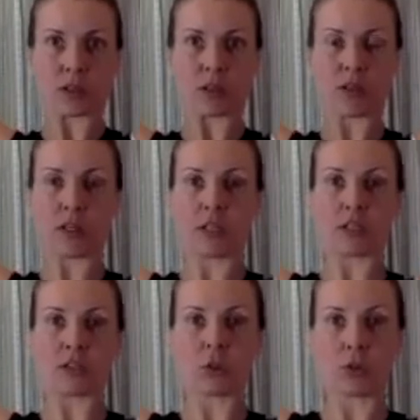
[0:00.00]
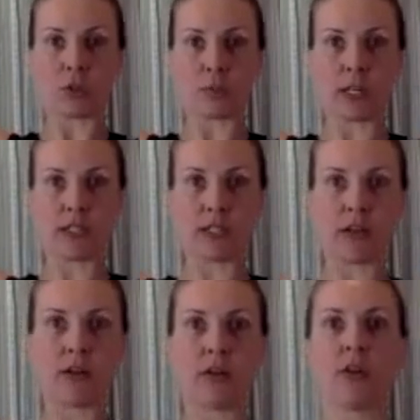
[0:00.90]
And shoulders back
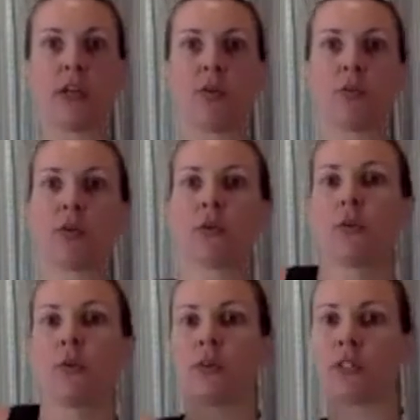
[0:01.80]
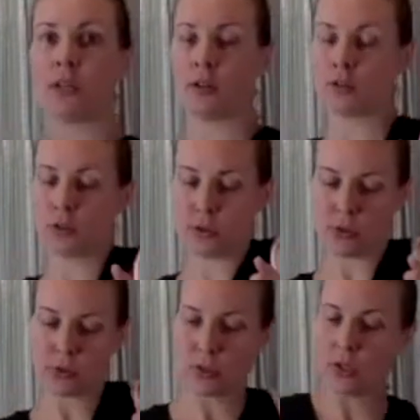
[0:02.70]
down. Okay, rotate out your shoulders.